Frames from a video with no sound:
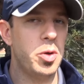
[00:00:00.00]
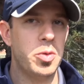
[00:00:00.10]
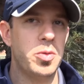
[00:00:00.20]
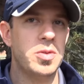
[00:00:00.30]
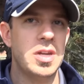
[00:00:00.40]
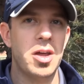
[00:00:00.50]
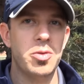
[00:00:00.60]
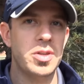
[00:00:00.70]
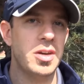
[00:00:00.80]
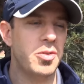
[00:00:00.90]
both
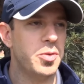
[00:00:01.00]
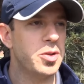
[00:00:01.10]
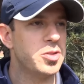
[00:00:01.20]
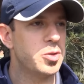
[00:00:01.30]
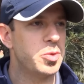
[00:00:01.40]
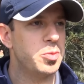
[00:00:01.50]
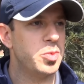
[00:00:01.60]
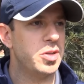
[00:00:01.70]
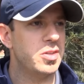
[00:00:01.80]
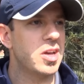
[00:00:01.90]
not only our fall
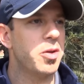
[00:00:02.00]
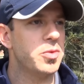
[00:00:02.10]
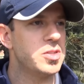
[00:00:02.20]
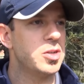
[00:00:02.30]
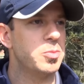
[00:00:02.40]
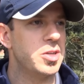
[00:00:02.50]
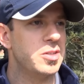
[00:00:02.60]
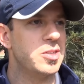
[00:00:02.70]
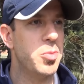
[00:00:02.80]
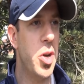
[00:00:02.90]
tournament but conference
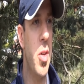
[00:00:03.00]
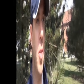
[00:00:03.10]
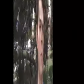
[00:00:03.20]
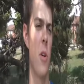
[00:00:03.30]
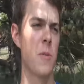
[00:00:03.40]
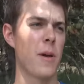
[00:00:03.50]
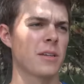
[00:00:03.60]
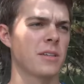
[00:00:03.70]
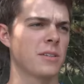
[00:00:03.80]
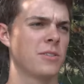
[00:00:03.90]
tournament. In As a team, we're
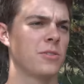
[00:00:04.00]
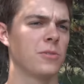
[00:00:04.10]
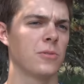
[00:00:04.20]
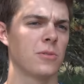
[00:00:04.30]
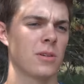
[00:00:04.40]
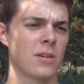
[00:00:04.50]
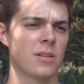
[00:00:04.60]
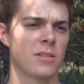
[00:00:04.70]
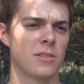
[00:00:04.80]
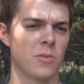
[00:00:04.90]
expecting to
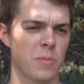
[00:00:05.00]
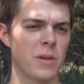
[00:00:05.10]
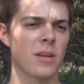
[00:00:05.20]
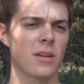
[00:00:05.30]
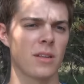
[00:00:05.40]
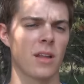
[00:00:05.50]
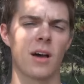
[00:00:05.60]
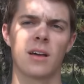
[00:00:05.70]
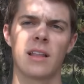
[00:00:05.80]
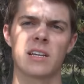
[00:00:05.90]
to repeat
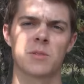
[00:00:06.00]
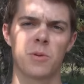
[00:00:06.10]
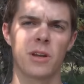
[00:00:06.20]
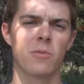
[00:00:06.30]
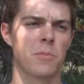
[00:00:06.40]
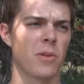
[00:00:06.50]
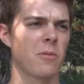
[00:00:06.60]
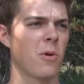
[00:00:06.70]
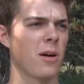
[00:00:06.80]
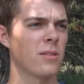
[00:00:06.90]
uh, last spring. We
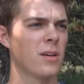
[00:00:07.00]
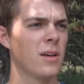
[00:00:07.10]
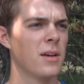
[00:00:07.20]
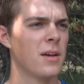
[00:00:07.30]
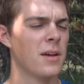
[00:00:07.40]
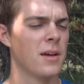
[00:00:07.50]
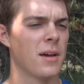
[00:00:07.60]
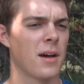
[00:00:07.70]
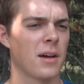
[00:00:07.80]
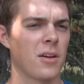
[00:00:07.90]
played well.
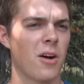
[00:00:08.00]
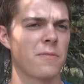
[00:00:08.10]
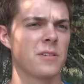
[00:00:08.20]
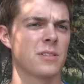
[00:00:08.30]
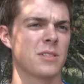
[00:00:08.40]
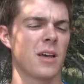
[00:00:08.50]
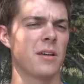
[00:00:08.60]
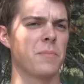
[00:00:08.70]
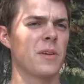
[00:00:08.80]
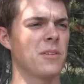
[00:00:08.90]
Uh, golf is
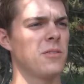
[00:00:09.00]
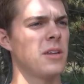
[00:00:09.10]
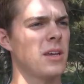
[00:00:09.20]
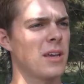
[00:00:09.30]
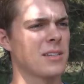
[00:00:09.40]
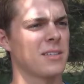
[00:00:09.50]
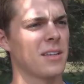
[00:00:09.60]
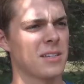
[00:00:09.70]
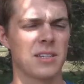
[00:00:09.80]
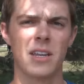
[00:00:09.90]
a bit unique. Uh,
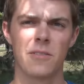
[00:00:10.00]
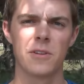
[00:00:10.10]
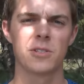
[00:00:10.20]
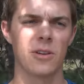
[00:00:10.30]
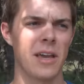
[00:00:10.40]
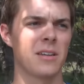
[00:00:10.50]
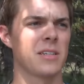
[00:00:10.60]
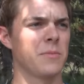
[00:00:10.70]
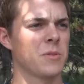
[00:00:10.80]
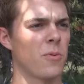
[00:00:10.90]
that's an individual and
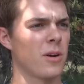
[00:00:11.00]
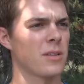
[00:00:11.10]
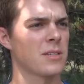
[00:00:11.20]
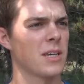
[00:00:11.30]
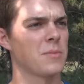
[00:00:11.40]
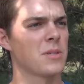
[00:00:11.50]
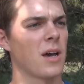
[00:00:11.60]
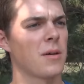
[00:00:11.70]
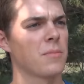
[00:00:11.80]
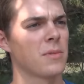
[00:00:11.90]
a team sport at the same
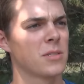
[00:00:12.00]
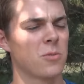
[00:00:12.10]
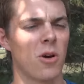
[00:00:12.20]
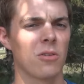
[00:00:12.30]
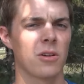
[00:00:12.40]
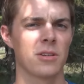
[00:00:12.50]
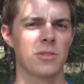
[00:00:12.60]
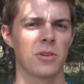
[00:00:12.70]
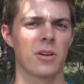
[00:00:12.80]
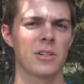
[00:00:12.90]
time. So we're all looking
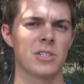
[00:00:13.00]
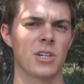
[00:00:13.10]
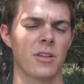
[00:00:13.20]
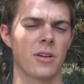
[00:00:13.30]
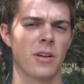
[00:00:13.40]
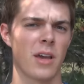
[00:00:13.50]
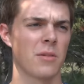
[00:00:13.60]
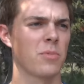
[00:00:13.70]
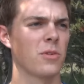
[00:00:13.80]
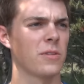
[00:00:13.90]
to encourage each other
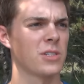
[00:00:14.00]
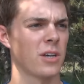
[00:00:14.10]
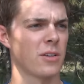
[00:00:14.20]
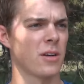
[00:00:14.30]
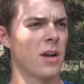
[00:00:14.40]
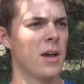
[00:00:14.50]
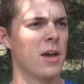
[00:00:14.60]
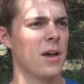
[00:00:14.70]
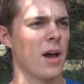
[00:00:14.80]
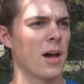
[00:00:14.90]
and improve each other
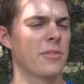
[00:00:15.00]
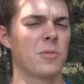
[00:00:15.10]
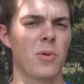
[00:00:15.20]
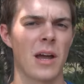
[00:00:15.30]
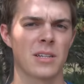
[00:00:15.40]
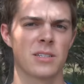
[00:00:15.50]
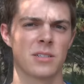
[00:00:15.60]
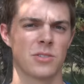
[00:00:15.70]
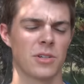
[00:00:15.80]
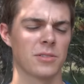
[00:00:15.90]
uh, through
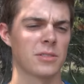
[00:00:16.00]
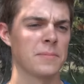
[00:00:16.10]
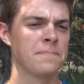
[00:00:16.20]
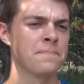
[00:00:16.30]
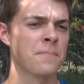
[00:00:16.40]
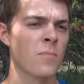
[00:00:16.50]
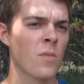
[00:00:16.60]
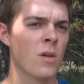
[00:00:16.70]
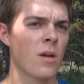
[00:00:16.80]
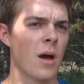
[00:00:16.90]
practices and drills.
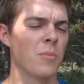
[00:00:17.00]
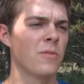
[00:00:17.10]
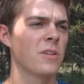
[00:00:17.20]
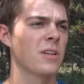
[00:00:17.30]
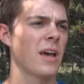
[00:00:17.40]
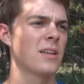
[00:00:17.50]
Uh, moving to